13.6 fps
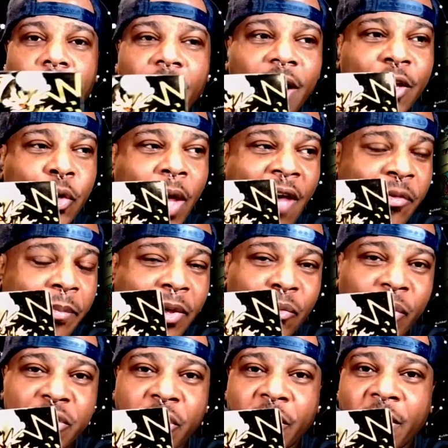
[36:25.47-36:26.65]
You haven't been
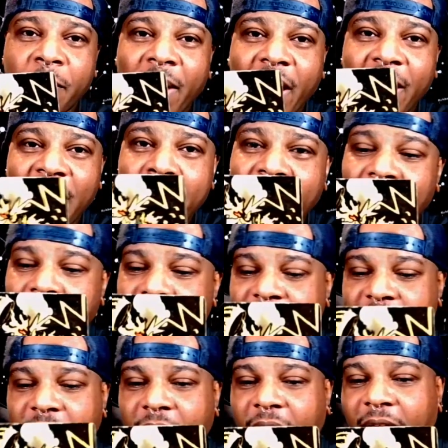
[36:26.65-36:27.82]
returning my
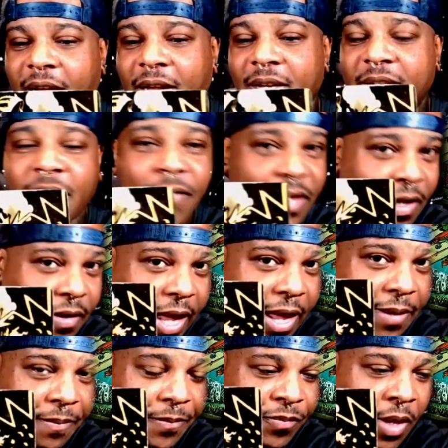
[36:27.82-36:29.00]
emails. Is everything
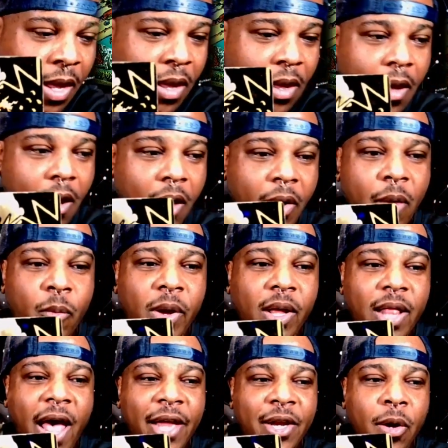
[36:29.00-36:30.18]
okay? All right,
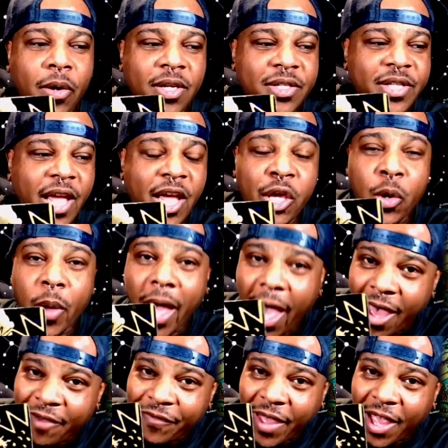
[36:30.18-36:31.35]
well, I noticed that you
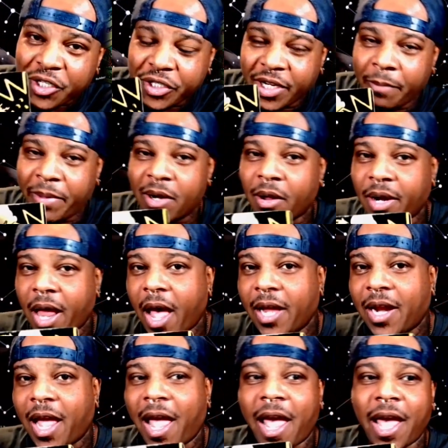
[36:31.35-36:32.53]
have actually been
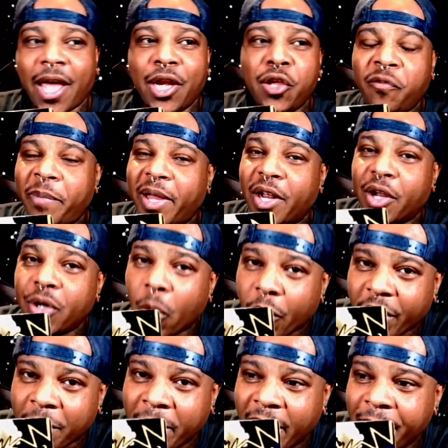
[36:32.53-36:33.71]
online and you've been
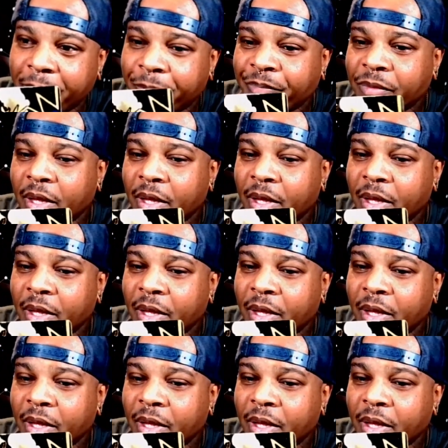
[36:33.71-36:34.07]
ignoring me.